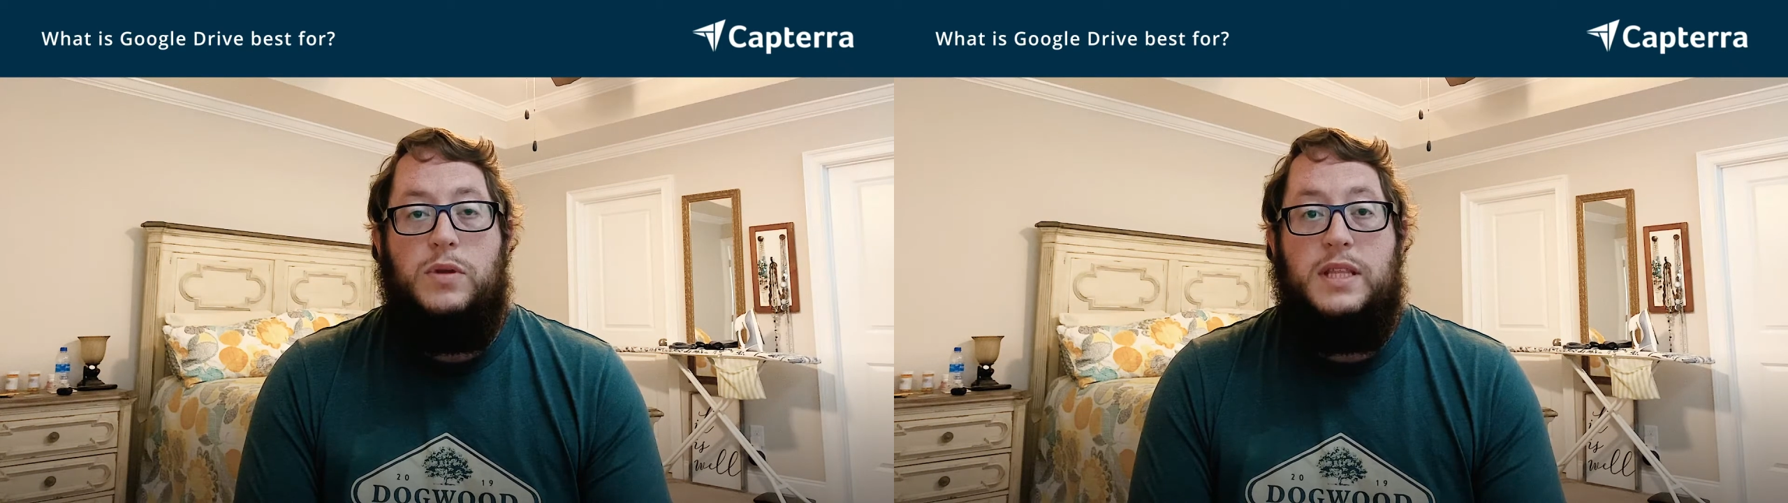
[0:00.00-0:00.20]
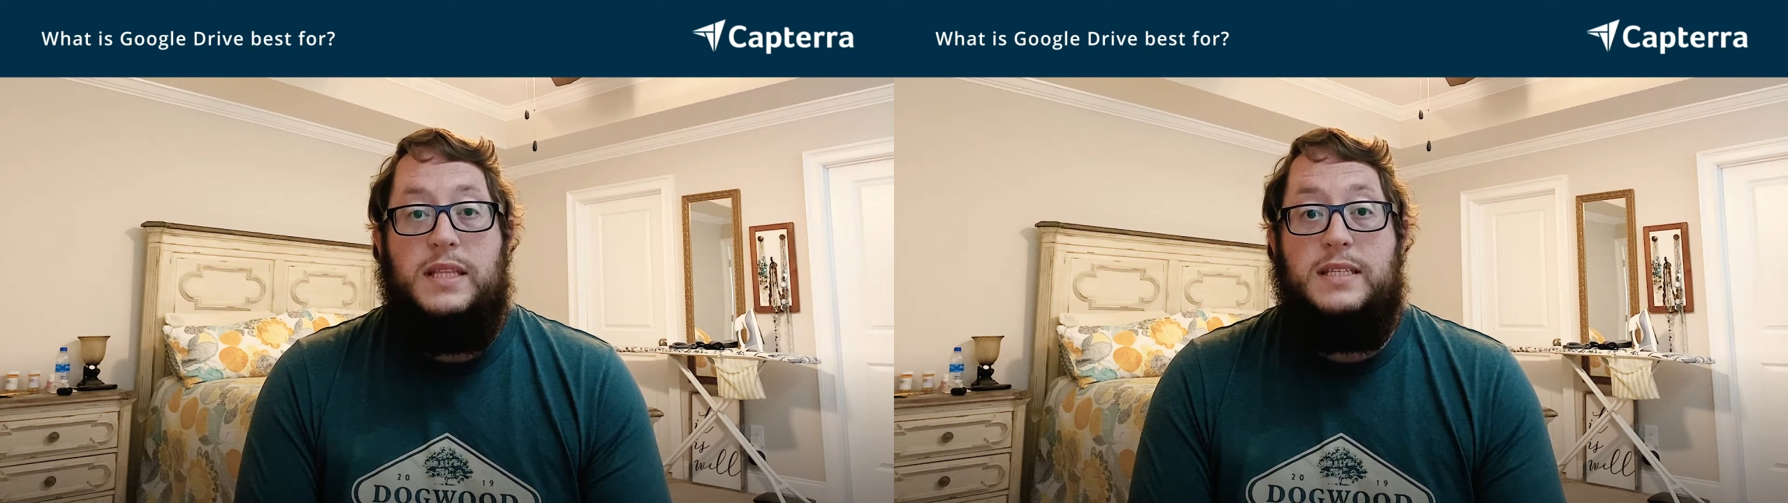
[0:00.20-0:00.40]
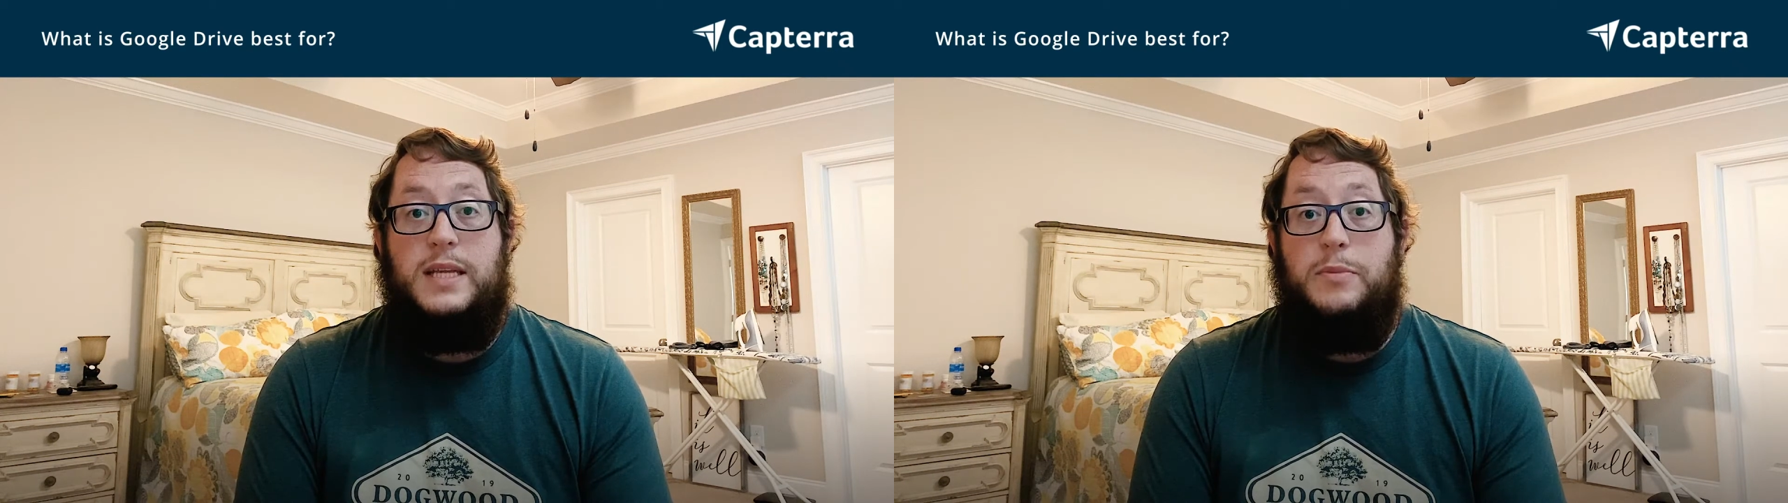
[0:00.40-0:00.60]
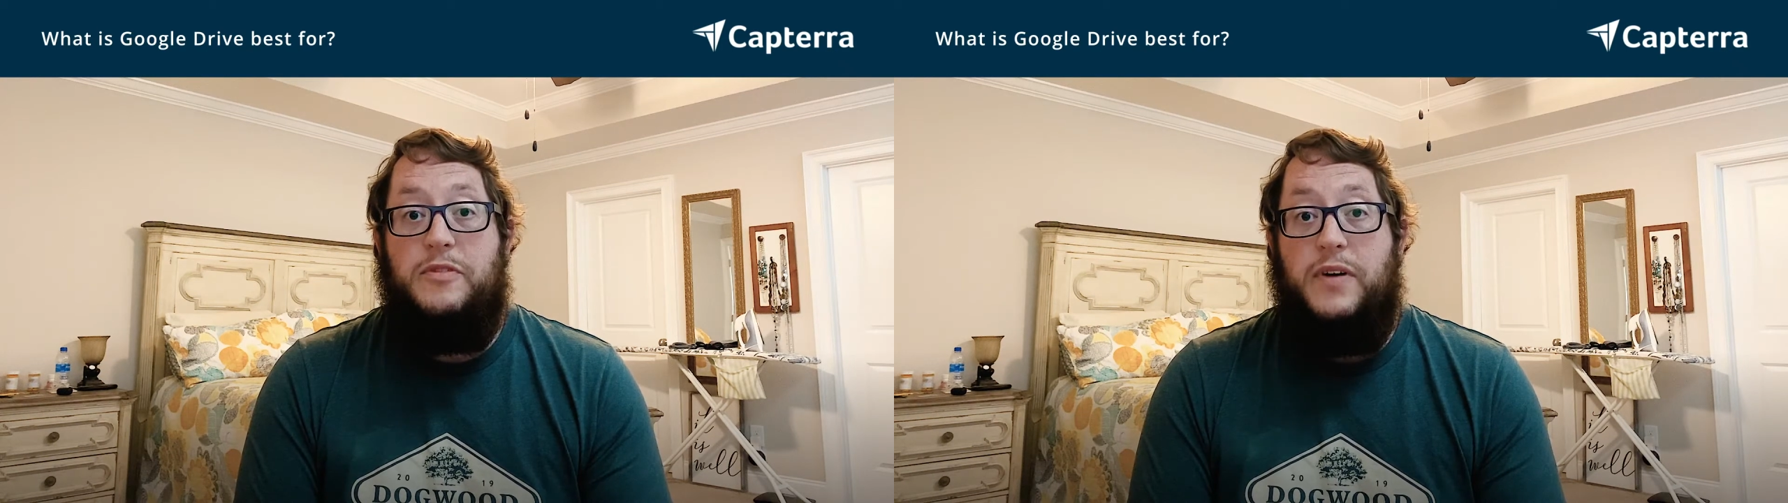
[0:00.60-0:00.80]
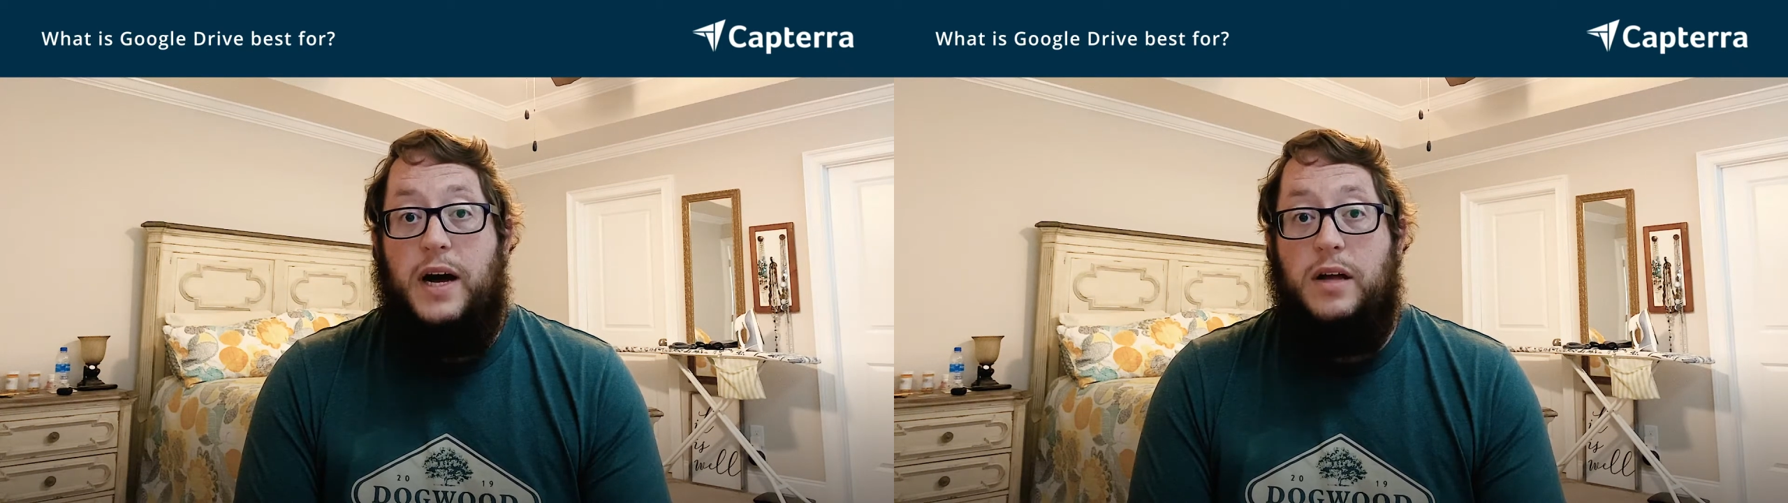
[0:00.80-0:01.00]
within the same
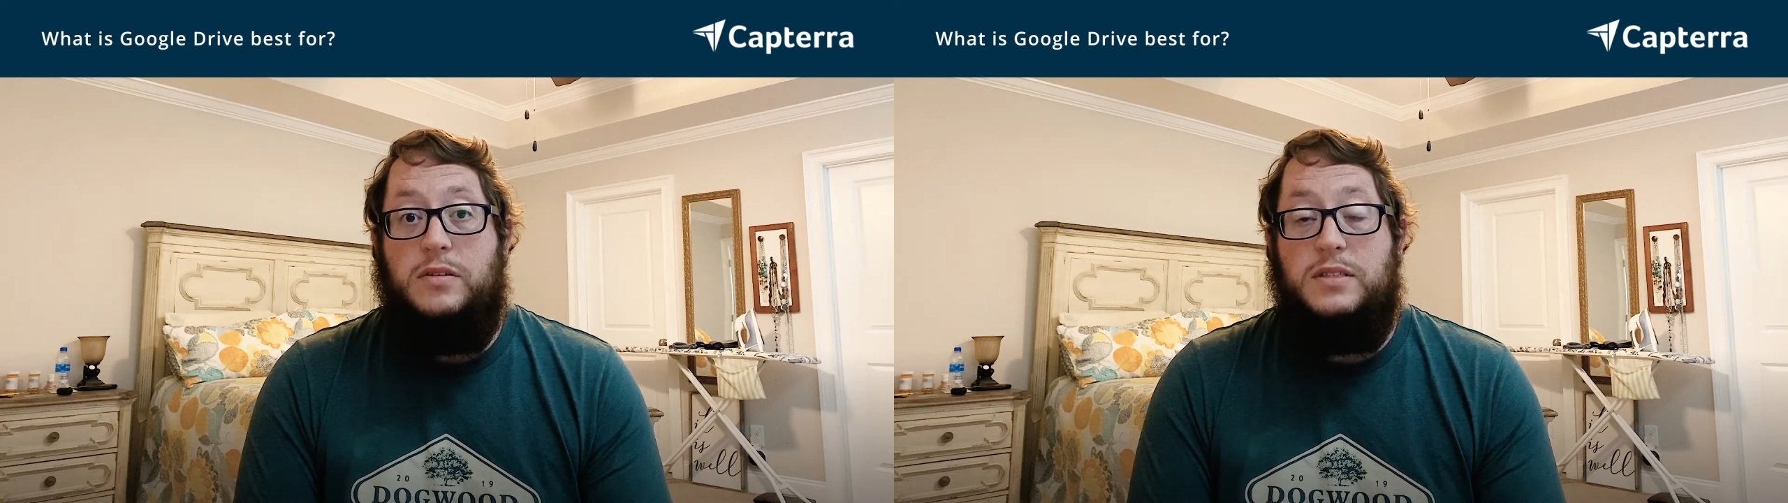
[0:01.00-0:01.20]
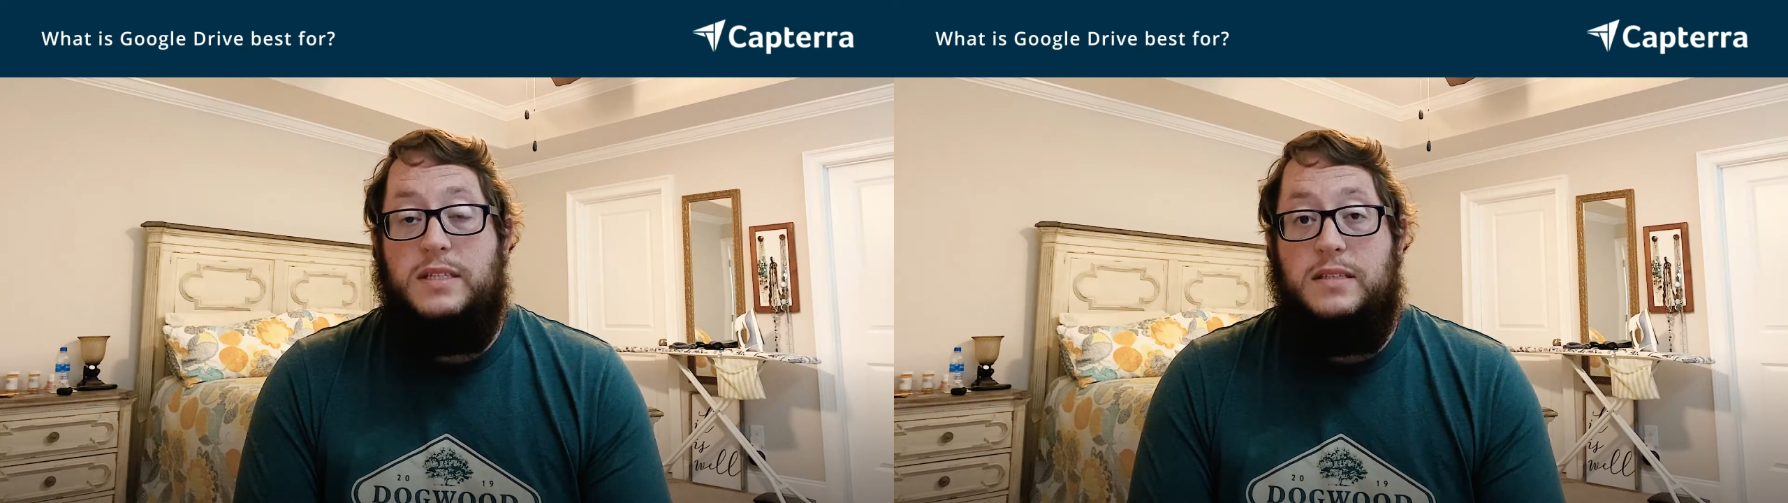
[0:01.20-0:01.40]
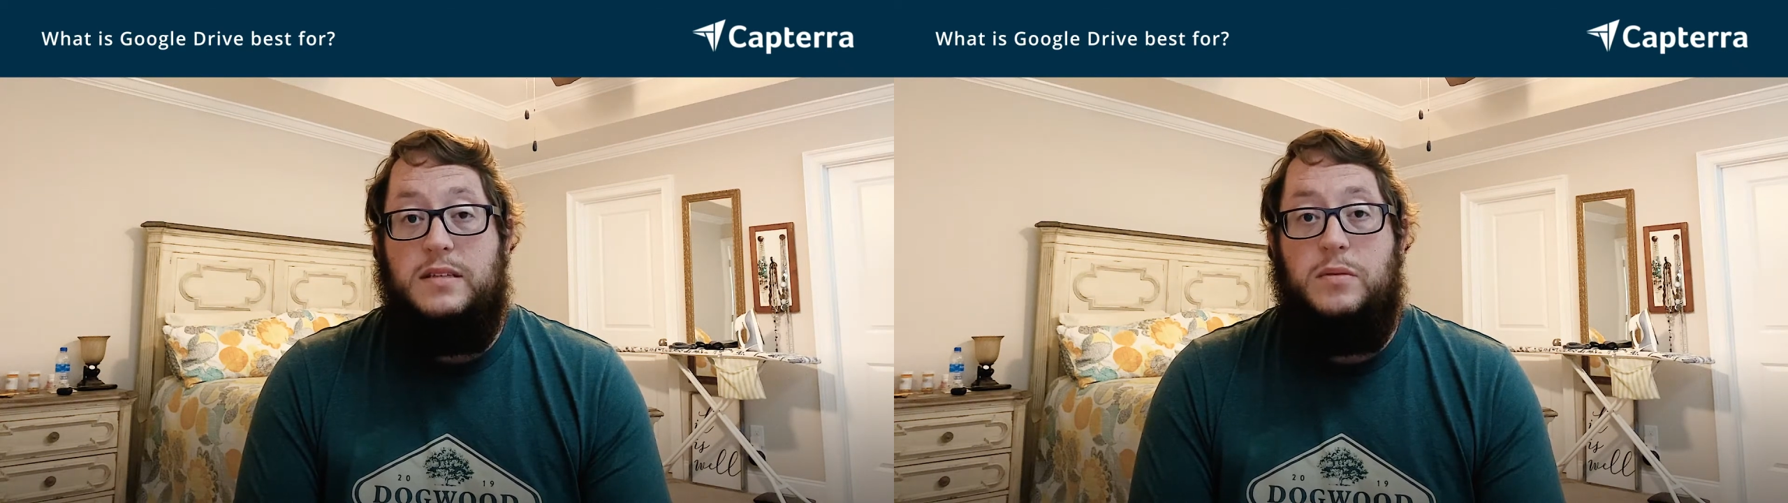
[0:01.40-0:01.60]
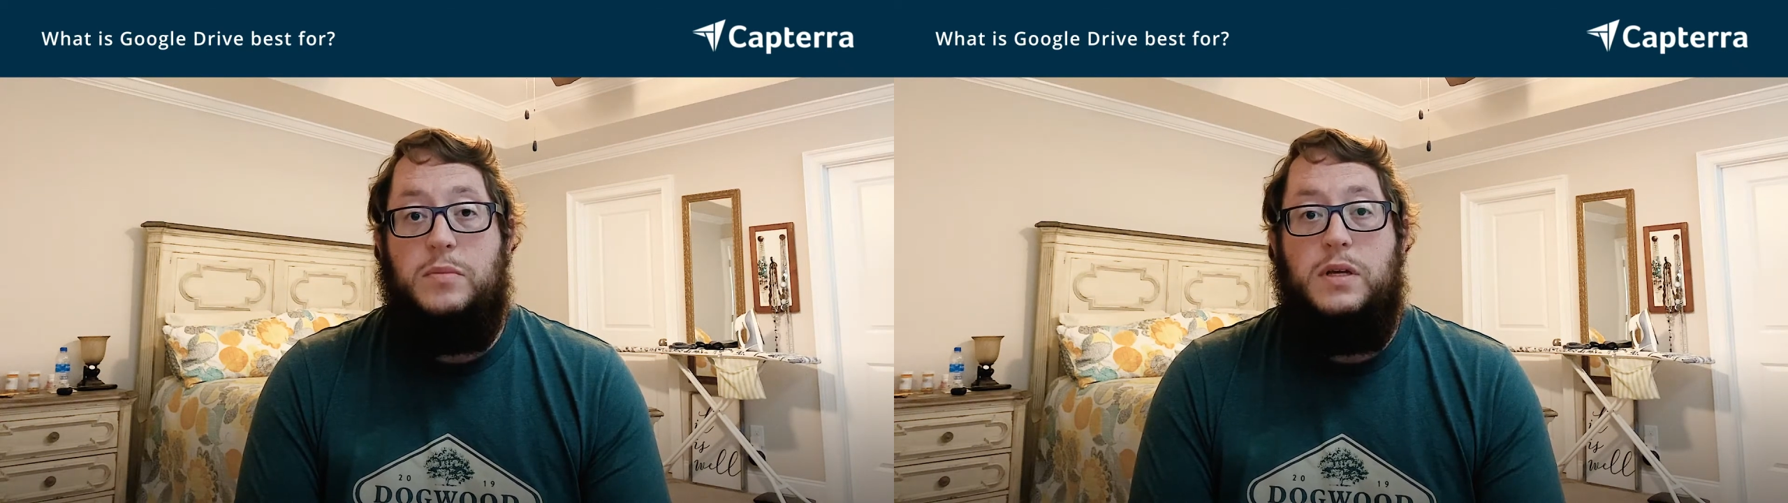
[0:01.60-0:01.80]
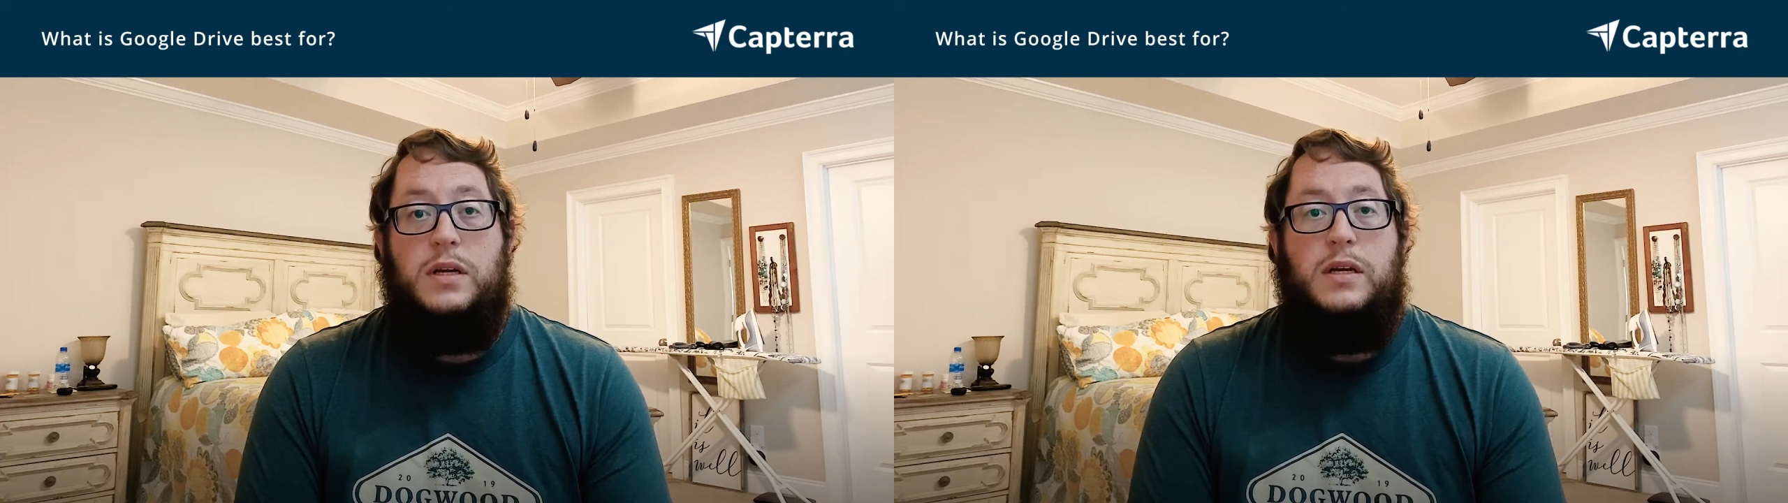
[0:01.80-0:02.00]
file system,